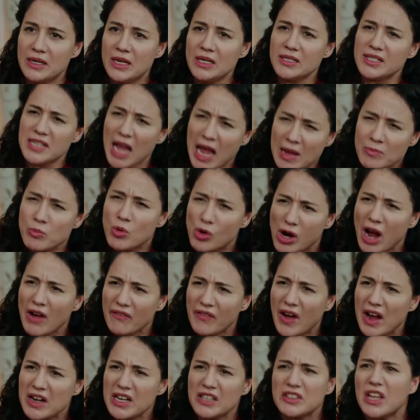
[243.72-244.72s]
You'll make
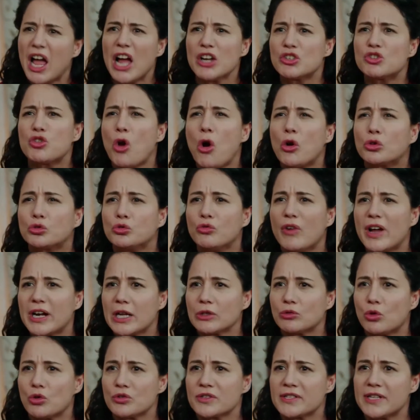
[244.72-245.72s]
more mistakes if you
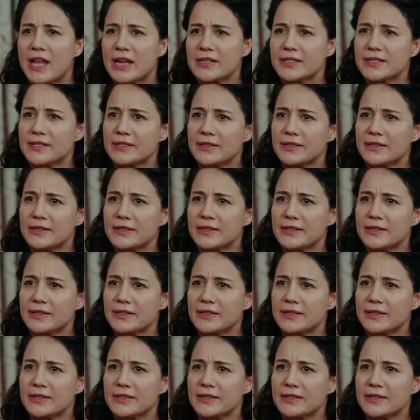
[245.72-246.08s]
keep going like